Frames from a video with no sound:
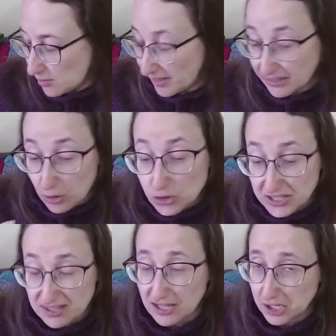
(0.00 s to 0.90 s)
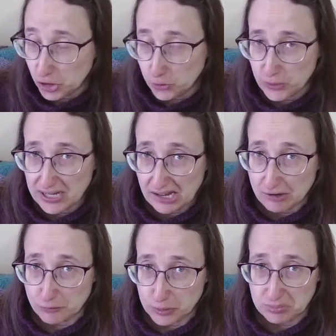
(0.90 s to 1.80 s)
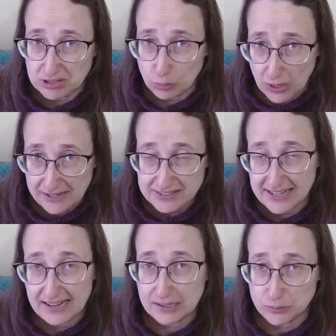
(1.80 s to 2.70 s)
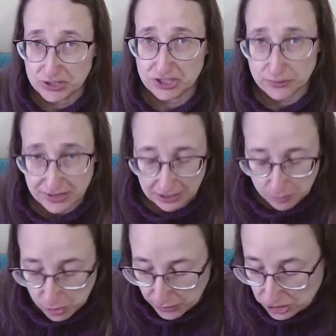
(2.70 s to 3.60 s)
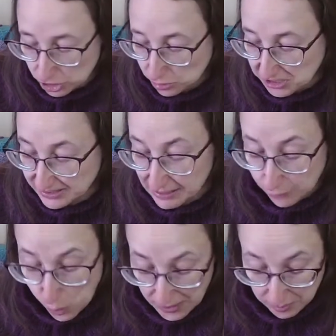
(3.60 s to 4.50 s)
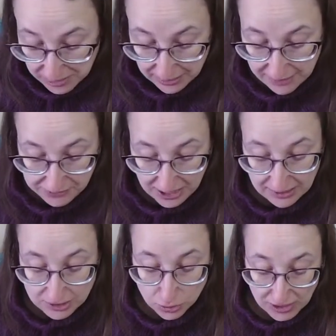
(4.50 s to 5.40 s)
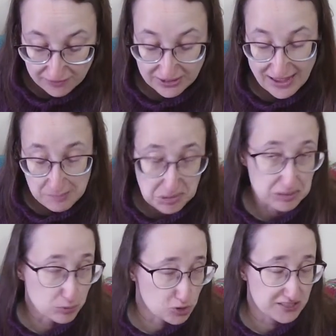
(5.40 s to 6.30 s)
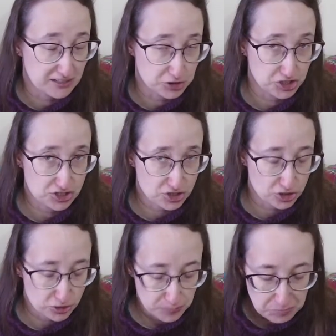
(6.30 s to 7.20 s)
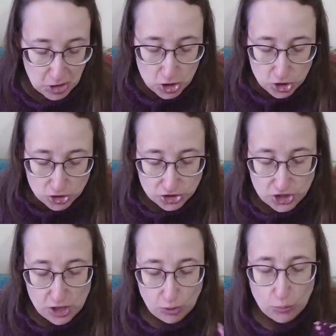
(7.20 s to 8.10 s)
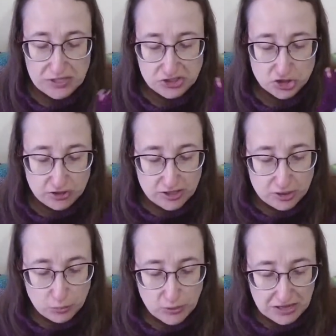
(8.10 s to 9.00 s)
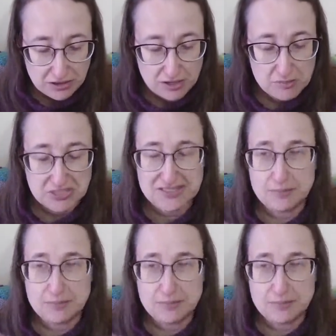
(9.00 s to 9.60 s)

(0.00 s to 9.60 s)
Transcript: The only thing I could run out of would be the white, and I really don't think I'm going to because I have quite a bit left and I don't have that many more sections to do. So we started with some